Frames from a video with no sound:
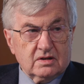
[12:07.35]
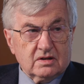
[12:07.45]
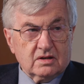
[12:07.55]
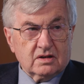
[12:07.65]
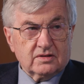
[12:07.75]

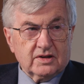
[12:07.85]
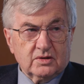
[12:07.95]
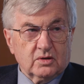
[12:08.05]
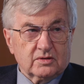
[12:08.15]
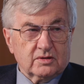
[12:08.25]
They're
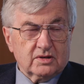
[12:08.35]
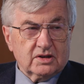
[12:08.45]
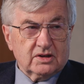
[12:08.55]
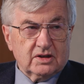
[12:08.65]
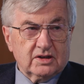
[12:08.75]
not
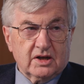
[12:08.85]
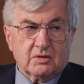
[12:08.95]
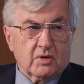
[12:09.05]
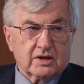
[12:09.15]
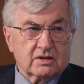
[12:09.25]
in any
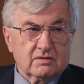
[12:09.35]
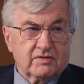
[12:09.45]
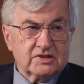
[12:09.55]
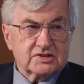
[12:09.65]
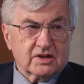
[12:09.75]
way
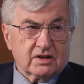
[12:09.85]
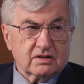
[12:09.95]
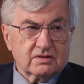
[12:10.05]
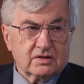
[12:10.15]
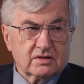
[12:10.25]
convincing, and